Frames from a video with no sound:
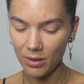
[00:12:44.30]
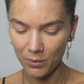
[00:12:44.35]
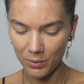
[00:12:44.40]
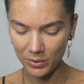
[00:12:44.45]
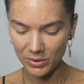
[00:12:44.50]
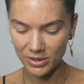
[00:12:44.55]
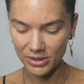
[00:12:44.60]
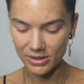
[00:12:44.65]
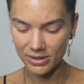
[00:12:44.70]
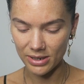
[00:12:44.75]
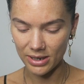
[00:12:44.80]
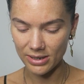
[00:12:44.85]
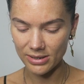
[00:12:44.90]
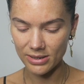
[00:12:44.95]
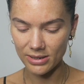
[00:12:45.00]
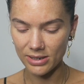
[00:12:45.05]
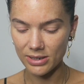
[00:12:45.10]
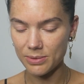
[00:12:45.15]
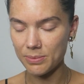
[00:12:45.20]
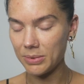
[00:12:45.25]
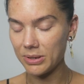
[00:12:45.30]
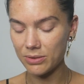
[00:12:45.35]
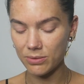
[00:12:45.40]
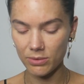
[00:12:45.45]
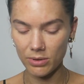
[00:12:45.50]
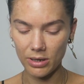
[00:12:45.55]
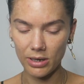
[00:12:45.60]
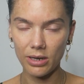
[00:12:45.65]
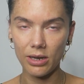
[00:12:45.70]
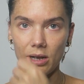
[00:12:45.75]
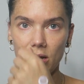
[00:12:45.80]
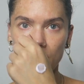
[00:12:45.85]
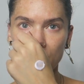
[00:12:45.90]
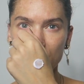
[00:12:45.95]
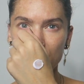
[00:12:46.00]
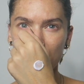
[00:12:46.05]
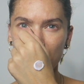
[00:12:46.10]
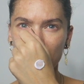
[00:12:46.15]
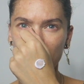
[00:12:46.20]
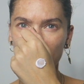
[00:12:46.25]
which is nice, and it smells... I
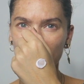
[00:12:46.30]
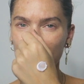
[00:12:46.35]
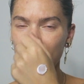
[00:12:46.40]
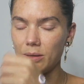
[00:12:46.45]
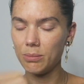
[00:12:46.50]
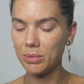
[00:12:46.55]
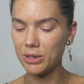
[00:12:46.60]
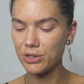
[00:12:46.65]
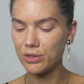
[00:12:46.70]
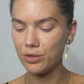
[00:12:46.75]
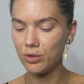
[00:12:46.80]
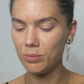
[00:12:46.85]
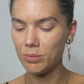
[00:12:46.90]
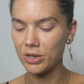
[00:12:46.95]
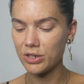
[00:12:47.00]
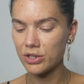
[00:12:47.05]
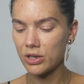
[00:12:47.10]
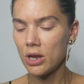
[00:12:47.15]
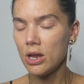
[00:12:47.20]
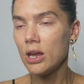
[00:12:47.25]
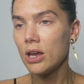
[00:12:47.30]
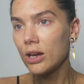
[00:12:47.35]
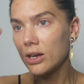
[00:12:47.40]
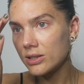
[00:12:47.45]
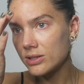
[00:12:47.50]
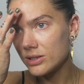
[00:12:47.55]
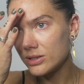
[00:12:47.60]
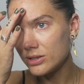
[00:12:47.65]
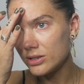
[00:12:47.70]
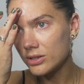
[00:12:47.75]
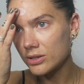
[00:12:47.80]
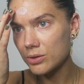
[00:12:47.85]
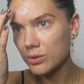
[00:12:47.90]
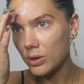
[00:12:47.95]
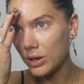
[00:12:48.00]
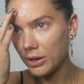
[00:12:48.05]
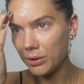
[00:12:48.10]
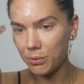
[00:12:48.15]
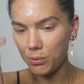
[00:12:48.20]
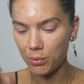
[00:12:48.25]
took a little bit too much because this is
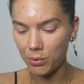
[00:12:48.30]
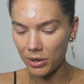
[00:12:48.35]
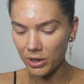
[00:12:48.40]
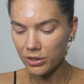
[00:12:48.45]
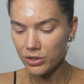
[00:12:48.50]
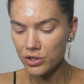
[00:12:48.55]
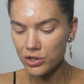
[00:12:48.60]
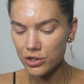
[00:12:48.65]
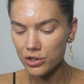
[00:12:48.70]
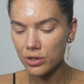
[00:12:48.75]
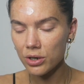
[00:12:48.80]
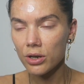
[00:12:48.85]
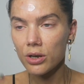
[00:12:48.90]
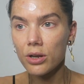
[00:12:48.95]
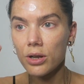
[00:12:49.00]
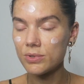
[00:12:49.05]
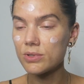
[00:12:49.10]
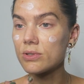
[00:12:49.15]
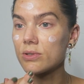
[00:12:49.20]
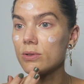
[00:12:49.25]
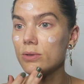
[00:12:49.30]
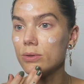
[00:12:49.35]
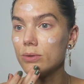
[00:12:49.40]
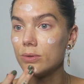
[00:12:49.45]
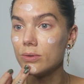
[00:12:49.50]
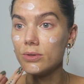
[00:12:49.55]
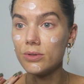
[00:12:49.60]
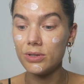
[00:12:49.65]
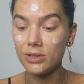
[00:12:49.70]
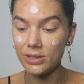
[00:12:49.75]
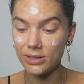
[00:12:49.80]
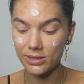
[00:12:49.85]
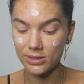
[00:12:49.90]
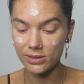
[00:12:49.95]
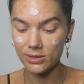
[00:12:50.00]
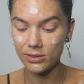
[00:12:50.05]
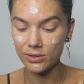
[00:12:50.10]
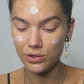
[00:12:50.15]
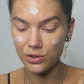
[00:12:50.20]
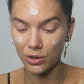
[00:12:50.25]
quite rich. So
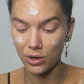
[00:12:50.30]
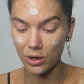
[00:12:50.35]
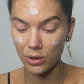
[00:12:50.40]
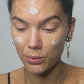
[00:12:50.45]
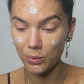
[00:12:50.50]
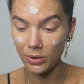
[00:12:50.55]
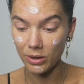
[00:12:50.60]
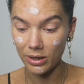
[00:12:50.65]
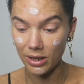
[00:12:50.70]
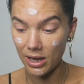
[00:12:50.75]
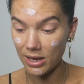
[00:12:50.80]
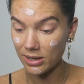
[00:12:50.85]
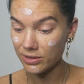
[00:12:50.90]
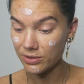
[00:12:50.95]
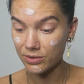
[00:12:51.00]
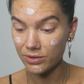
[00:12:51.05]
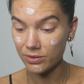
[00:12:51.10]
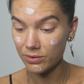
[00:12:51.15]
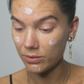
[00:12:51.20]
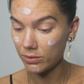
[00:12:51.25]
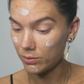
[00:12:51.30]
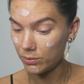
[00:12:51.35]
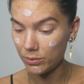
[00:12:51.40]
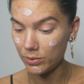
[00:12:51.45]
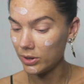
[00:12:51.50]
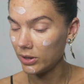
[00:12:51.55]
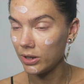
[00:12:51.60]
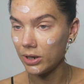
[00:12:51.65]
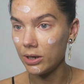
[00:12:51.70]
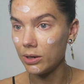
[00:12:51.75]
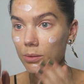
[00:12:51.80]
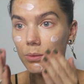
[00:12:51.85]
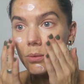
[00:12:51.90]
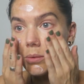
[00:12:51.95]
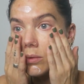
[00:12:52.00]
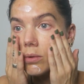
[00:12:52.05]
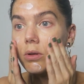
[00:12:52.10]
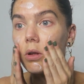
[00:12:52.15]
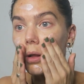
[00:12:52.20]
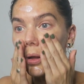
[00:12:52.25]
this jar will last really
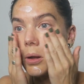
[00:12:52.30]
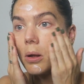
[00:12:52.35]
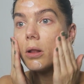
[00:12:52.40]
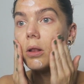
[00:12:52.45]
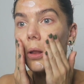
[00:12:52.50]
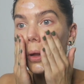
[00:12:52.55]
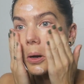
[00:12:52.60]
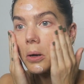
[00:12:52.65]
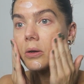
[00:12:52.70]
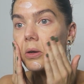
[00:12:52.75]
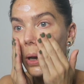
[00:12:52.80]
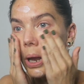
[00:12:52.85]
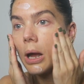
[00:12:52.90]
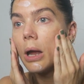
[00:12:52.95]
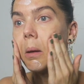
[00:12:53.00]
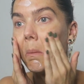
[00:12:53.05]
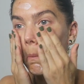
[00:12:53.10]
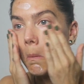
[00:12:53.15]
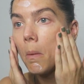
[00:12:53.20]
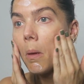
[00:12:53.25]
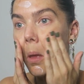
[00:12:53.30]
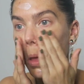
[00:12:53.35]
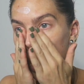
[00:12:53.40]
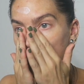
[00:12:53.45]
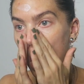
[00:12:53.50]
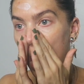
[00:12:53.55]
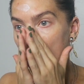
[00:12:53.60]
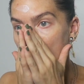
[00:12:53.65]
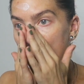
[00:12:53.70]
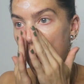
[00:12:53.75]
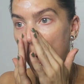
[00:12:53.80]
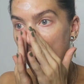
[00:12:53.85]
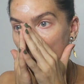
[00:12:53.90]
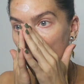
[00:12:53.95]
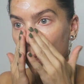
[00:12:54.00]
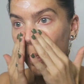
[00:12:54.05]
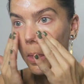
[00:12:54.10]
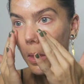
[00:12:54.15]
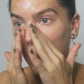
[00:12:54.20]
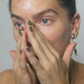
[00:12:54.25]
a long time.
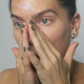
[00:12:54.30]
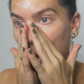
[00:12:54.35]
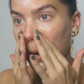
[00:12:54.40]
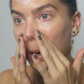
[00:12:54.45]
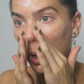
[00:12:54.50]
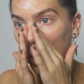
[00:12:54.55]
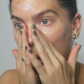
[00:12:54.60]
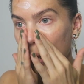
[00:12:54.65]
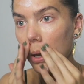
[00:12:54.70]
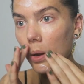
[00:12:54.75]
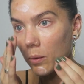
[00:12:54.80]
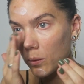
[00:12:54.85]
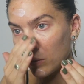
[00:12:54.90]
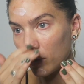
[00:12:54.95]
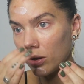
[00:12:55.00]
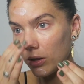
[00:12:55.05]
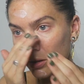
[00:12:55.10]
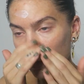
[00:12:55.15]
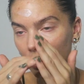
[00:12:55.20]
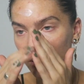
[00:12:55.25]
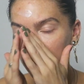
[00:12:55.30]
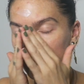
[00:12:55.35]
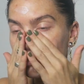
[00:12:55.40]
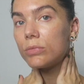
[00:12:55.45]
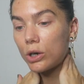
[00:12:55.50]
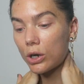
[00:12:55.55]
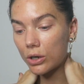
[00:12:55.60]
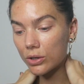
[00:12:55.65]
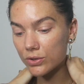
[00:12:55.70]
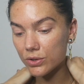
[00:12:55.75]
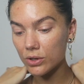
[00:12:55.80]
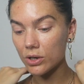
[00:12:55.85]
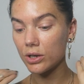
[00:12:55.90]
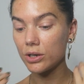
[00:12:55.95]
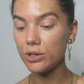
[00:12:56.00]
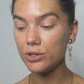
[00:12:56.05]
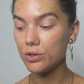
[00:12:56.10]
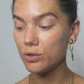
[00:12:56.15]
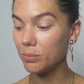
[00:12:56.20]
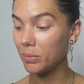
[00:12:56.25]
And then I will also
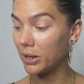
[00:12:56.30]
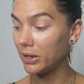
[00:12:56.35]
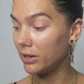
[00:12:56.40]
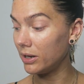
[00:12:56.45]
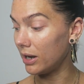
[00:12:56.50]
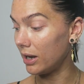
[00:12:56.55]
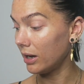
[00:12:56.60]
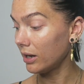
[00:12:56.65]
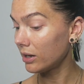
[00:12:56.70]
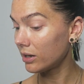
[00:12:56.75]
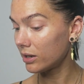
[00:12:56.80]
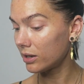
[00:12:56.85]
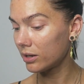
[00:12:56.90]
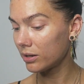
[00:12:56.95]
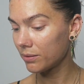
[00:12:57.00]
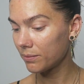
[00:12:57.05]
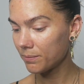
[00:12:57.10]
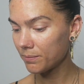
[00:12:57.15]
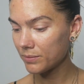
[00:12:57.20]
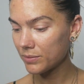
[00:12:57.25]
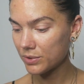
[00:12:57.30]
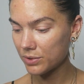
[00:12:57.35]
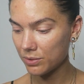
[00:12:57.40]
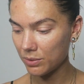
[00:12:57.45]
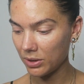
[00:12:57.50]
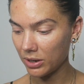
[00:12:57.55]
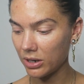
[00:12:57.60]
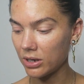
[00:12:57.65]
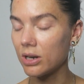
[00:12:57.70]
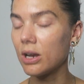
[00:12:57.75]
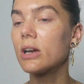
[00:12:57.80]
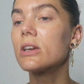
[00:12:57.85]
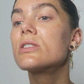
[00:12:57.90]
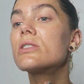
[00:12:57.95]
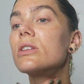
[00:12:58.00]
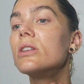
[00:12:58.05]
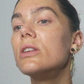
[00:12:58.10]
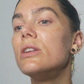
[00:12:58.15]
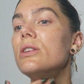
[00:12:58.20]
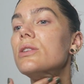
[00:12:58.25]
gonna do my neck, so I can
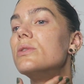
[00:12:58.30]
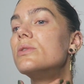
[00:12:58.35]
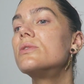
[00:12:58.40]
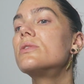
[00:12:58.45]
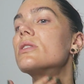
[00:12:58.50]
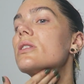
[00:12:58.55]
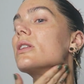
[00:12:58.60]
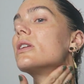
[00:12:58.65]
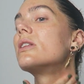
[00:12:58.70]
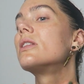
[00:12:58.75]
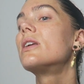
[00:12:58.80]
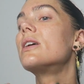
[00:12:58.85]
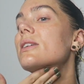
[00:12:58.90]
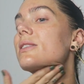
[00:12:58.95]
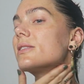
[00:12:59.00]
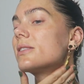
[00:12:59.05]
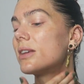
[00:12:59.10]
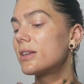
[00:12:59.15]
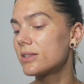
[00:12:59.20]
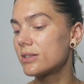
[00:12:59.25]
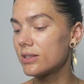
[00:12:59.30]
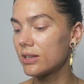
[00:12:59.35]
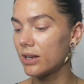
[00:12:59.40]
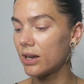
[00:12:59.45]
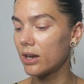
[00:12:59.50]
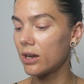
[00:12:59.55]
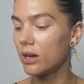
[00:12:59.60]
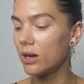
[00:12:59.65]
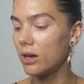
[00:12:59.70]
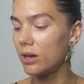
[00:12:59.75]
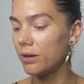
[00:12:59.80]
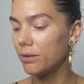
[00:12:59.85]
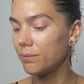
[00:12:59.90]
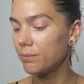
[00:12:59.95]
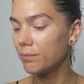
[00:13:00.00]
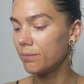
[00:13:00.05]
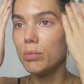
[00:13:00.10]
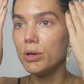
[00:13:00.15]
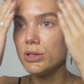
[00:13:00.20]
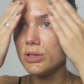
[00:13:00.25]
actually use the little excess that I got.
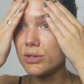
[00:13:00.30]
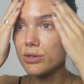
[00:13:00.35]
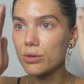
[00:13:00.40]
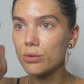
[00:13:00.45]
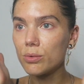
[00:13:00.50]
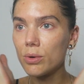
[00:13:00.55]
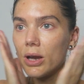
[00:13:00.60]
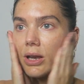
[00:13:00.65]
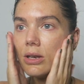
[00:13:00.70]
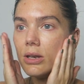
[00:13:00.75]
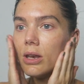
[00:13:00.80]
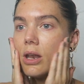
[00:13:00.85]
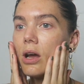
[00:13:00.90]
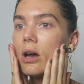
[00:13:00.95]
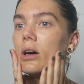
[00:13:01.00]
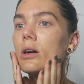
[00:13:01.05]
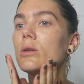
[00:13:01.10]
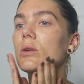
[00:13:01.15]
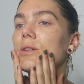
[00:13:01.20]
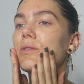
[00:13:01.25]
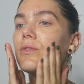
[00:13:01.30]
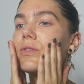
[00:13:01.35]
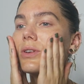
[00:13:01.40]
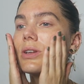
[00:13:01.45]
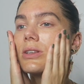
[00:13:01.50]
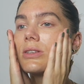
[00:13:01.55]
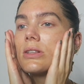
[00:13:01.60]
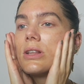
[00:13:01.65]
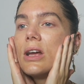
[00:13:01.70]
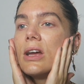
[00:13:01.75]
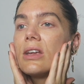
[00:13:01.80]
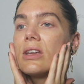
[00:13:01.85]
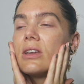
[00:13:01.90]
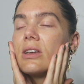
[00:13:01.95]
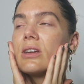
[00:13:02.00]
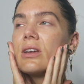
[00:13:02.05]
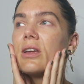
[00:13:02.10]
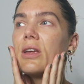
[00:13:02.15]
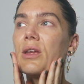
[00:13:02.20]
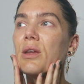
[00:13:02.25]
But so right now it feels
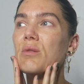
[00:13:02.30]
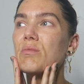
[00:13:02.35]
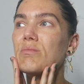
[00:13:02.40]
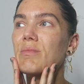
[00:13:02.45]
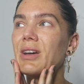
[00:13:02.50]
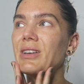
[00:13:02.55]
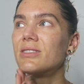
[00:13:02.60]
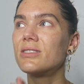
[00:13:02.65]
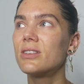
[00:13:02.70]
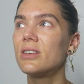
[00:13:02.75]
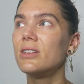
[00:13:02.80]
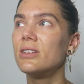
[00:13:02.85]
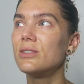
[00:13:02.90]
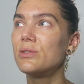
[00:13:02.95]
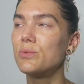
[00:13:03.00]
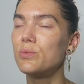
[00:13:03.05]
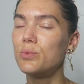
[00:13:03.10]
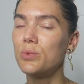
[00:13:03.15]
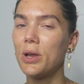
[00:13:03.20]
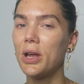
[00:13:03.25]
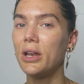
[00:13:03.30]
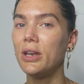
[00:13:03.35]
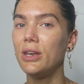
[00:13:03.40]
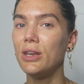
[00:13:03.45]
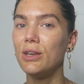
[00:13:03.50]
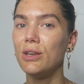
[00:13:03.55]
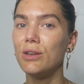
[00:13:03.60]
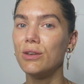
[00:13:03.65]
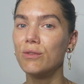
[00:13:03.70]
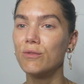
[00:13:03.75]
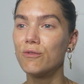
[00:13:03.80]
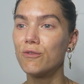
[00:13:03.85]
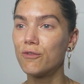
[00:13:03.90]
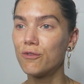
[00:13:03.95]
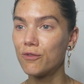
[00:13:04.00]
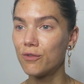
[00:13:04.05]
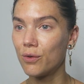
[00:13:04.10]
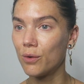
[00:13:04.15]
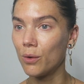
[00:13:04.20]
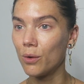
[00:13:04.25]
like my skin is ready
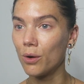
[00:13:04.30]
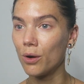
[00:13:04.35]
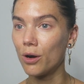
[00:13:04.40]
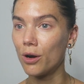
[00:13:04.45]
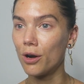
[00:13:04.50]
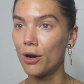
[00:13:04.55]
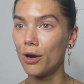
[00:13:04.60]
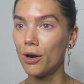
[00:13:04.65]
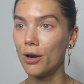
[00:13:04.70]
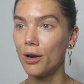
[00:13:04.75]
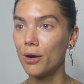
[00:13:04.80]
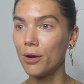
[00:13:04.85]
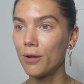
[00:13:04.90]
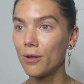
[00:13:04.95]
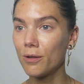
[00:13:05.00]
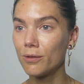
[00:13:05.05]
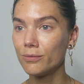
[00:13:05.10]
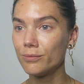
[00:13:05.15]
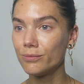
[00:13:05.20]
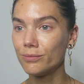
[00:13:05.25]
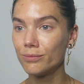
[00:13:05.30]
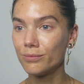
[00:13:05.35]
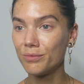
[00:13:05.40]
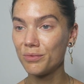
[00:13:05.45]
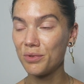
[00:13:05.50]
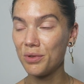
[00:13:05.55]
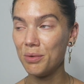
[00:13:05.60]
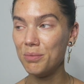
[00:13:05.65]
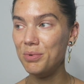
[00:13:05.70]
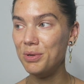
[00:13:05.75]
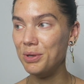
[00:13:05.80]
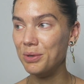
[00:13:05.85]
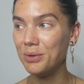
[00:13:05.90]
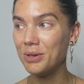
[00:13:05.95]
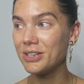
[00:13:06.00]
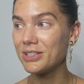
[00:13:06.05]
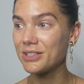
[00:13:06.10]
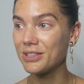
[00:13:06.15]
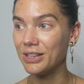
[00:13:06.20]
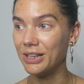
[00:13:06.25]
for the
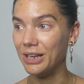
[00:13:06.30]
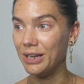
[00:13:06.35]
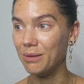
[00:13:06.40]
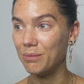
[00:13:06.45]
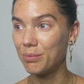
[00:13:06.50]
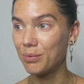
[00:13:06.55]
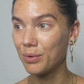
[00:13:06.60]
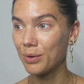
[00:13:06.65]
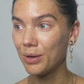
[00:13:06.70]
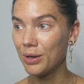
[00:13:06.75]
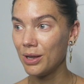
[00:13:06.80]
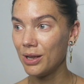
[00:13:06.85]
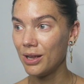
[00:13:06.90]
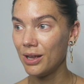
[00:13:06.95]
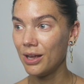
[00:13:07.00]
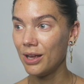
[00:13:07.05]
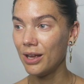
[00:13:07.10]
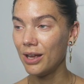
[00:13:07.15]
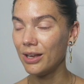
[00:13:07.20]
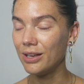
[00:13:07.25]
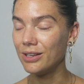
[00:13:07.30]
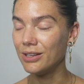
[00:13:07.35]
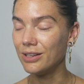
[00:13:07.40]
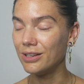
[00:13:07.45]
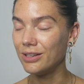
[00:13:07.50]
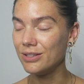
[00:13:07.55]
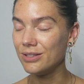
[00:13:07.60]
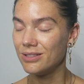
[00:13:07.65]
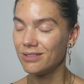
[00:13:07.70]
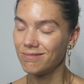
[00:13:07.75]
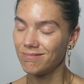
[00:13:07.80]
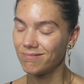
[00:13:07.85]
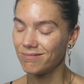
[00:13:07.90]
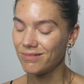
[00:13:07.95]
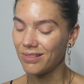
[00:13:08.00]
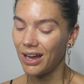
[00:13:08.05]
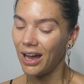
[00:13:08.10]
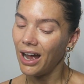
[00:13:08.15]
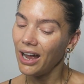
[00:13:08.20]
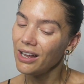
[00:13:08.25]
beauty sleep. And
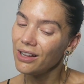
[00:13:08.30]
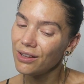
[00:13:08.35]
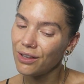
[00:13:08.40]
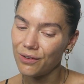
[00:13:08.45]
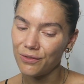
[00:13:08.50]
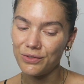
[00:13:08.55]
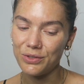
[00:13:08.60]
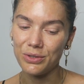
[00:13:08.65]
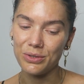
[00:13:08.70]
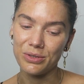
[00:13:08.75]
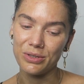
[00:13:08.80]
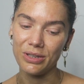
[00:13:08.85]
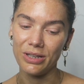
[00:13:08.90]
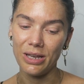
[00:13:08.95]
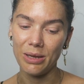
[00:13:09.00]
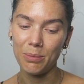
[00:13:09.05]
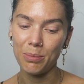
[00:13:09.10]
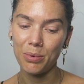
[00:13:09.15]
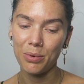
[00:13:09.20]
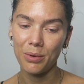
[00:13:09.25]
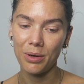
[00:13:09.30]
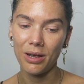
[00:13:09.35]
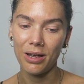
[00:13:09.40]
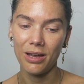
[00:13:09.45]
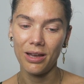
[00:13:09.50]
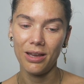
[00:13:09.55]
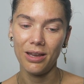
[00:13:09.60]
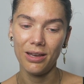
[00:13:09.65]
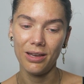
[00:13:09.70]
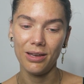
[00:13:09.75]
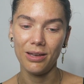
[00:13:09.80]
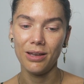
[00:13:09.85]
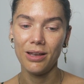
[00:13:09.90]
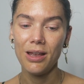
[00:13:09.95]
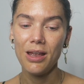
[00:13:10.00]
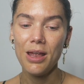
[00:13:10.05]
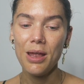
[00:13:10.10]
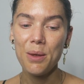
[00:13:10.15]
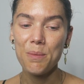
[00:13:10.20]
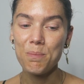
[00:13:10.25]
I love to sleep.
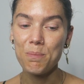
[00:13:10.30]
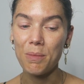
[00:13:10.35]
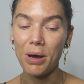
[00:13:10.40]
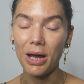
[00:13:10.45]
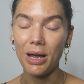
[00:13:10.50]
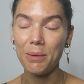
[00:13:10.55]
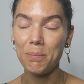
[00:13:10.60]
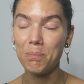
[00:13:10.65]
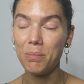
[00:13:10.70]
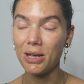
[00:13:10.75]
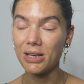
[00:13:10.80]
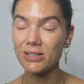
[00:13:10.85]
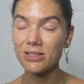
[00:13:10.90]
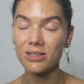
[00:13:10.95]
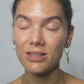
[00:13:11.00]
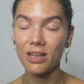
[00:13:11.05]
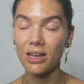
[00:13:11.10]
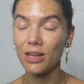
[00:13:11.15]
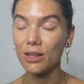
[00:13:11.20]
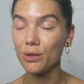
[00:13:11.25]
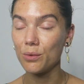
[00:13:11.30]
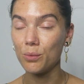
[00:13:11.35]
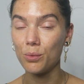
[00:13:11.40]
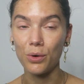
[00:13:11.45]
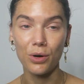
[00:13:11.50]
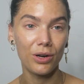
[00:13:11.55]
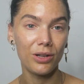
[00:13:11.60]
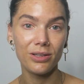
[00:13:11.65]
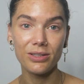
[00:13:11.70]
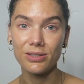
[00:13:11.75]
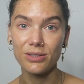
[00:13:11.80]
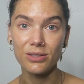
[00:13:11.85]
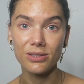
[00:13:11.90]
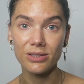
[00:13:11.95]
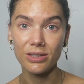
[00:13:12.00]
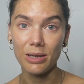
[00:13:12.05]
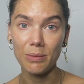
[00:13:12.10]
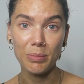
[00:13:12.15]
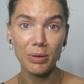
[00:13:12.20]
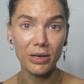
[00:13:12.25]
My best thing in the world is to
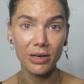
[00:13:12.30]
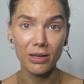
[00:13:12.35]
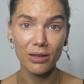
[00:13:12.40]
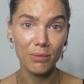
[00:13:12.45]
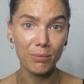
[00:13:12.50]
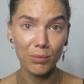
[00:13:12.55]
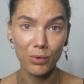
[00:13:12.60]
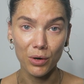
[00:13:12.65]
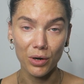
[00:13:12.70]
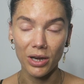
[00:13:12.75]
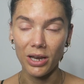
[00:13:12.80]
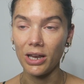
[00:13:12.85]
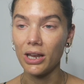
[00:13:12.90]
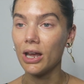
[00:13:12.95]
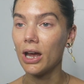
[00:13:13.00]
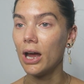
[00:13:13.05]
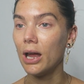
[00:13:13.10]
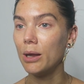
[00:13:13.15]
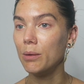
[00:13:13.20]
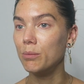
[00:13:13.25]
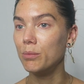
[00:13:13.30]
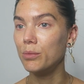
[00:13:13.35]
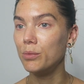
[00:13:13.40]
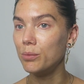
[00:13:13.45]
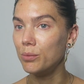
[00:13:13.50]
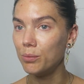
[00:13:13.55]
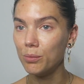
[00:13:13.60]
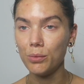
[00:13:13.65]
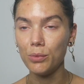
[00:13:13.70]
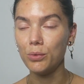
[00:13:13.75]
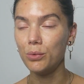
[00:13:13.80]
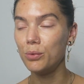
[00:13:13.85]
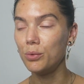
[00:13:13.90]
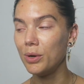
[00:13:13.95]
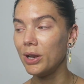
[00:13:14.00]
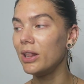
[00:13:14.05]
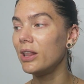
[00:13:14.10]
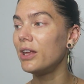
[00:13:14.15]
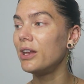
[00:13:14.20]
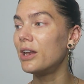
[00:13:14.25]
sleep in the morning. I'm
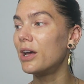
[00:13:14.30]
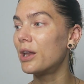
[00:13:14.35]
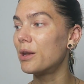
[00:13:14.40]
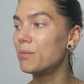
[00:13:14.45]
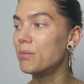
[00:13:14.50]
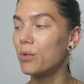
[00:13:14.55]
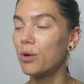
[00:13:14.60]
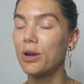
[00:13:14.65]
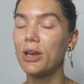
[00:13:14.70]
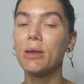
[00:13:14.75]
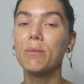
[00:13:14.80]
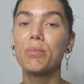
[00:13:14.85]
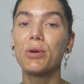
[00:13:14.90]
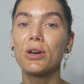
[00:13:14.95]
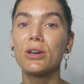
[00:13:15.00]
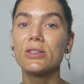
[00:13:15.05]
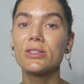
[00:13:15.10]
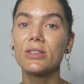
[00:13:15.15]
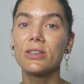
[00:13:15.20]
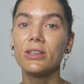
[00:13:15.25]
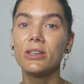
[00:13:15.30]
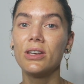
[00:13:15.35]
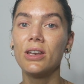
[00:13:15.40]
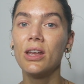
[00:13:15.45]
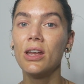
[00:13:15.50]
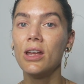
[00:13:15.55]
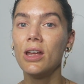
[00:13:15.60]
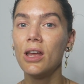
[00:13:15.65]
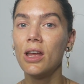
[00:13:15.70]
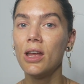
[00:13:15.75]
really not a morning person.